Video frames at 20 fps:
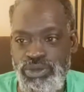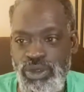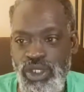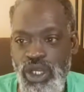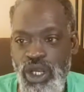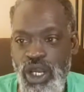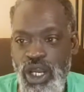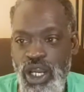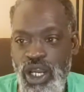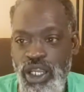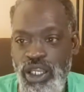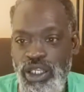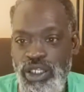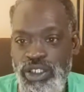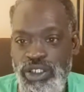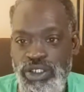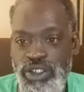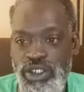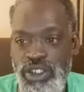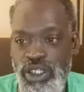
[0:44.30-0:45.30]
Alright,
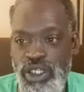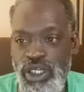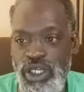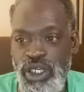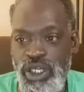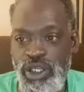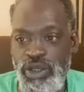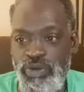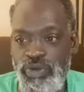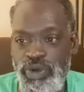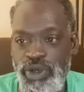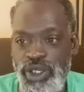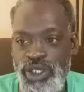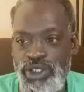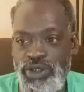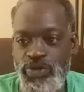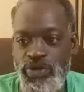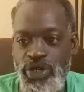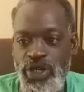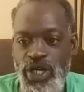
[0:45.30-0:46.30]

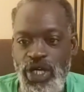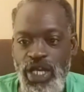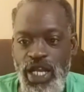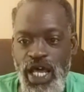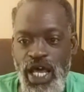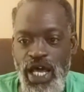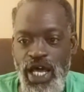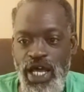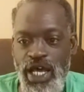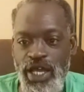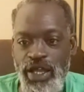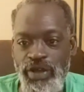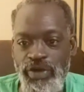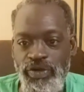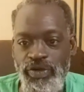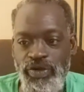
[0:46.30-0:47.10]
appears we are live